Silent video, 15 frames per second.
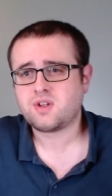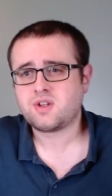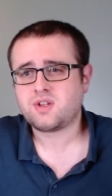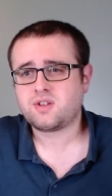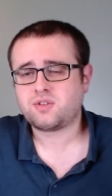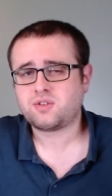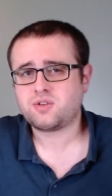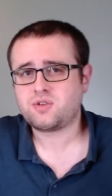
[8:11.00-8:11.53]

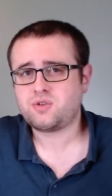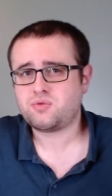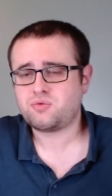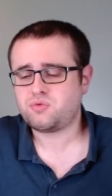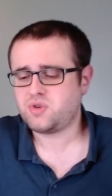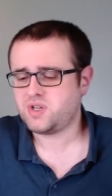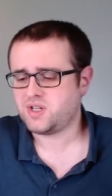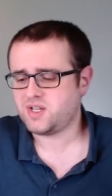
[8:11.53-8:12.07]
So
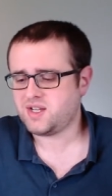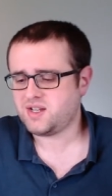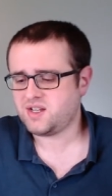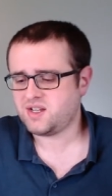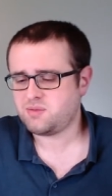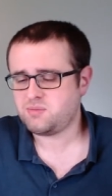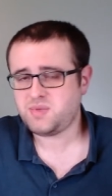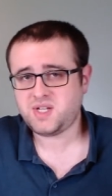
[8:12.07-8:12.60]
really,
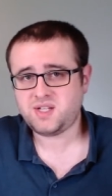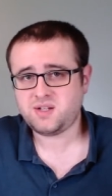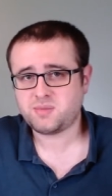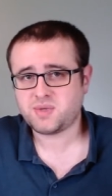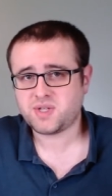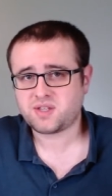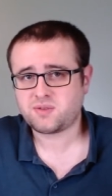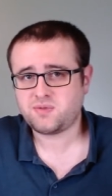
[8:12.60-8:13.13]
a medium
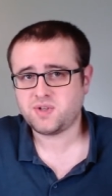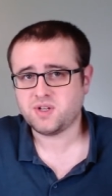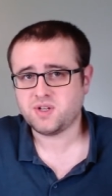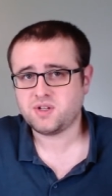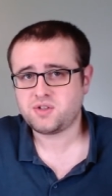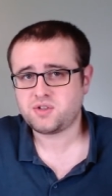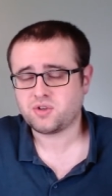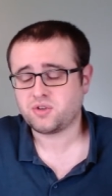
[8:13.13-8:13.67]
length
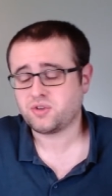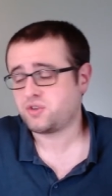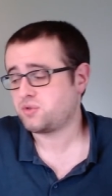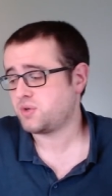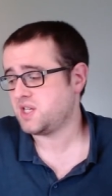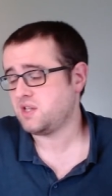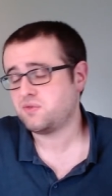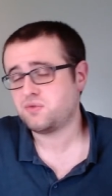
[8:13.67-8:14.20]
finish on a
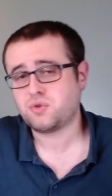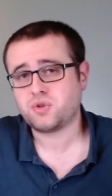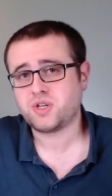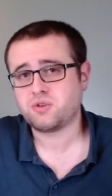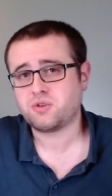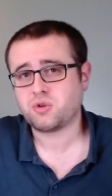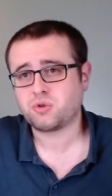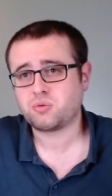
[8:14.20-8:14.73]
24
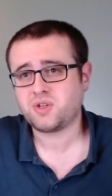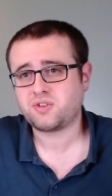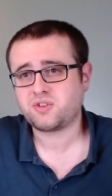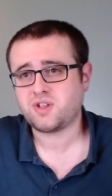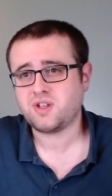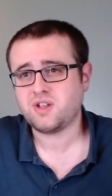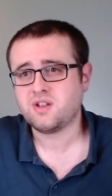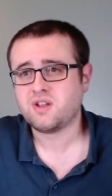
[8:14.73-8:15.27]
year old
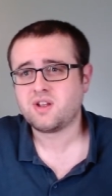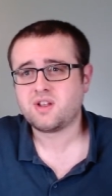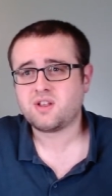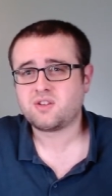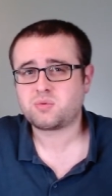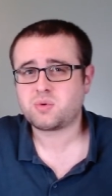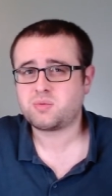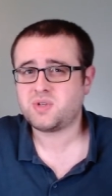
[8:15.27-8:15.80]
whiskey
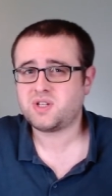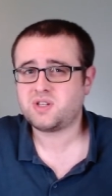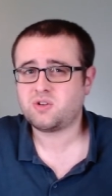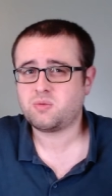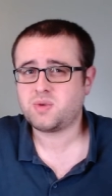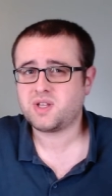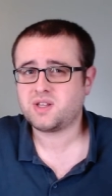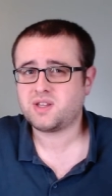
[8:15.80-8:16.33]
is probably a little
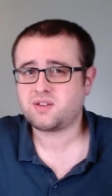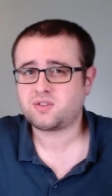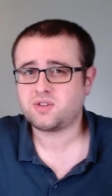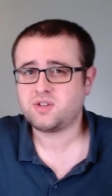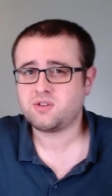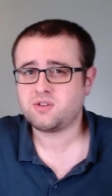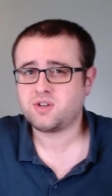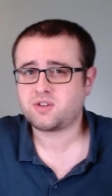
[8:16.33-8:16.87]
bit less than
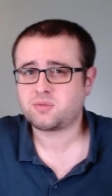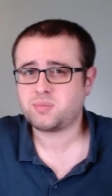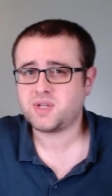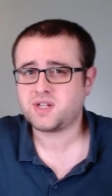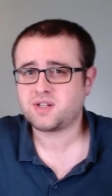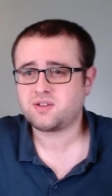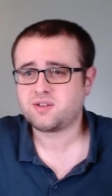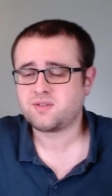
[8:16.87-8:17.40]
you'd
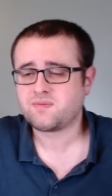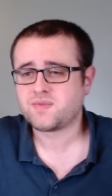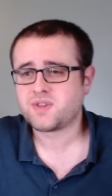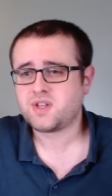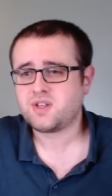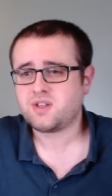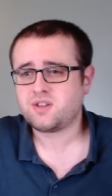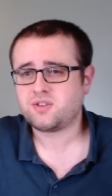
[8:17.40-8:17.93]
expect.
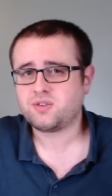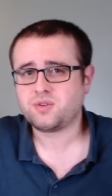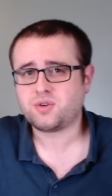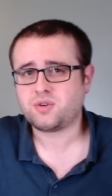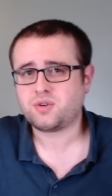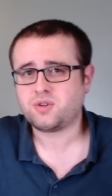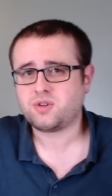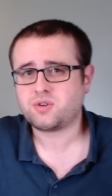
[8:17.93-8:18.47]
It's
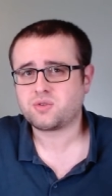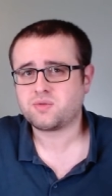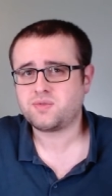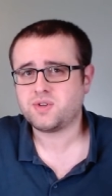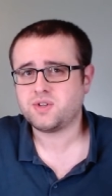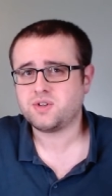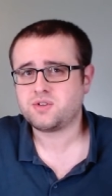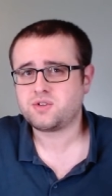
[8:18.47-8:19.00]
not a long
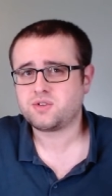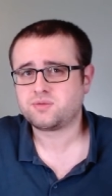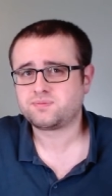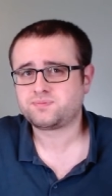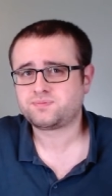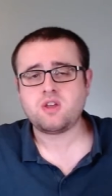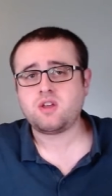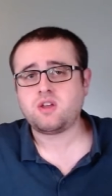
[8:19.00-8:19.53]
finish.
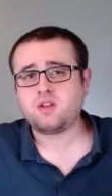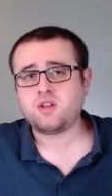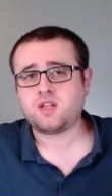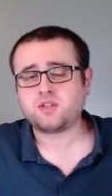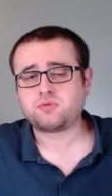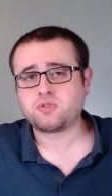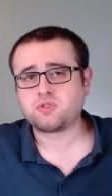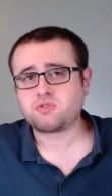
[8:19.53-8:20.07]
As
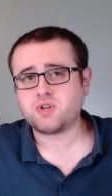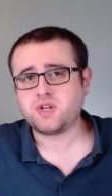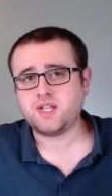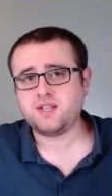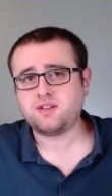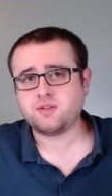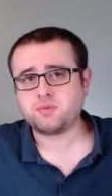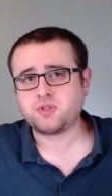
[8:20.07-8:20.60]
for a
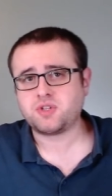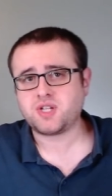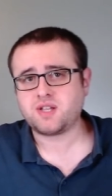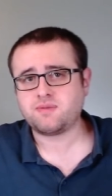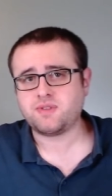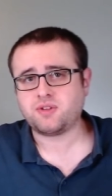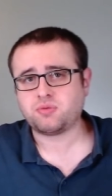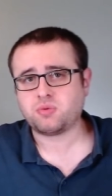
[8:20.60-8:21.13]
grade, I'm going to
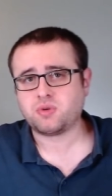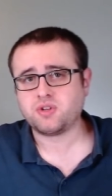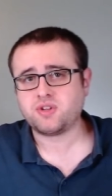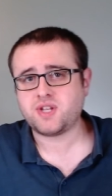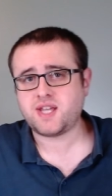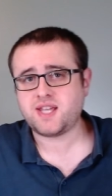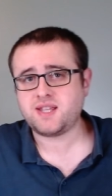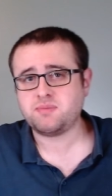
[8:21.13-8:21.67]
give this one
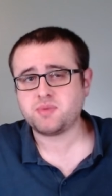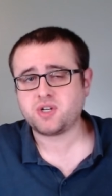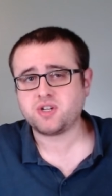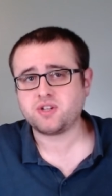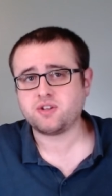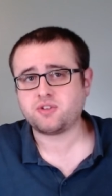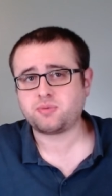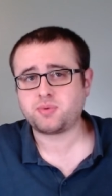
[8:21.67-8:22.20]
A
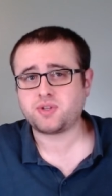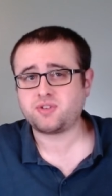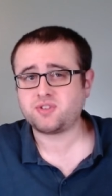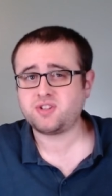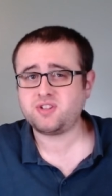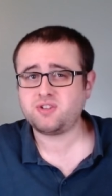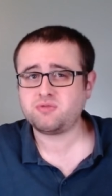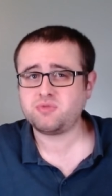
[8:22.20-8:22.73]
minus because I
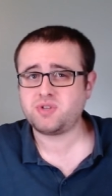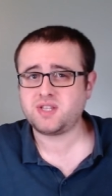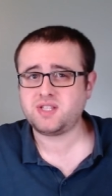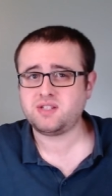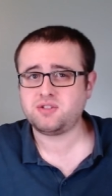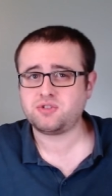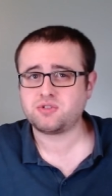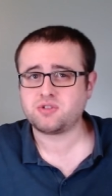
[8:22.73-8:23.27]
do really
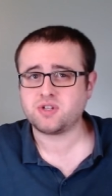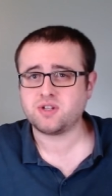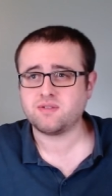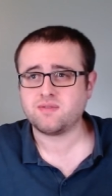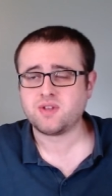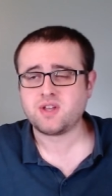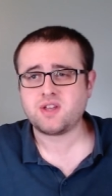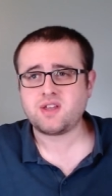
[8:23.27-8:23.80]
enjoy it.
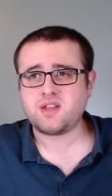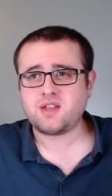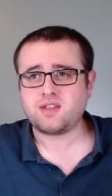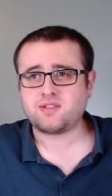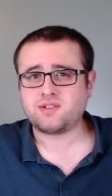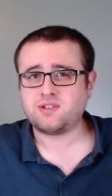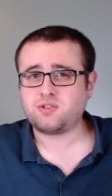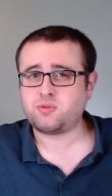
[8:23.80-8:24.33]

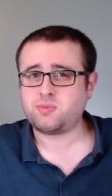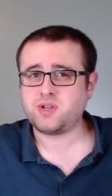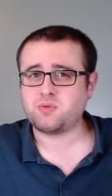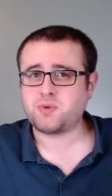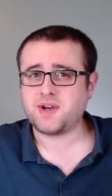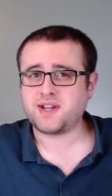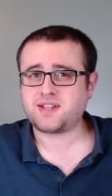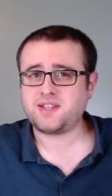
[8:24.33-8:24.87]
It's a little bit
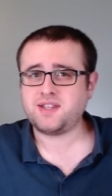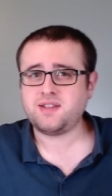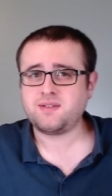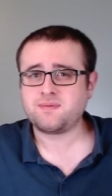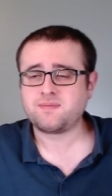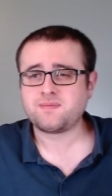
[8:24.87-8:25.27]
wacky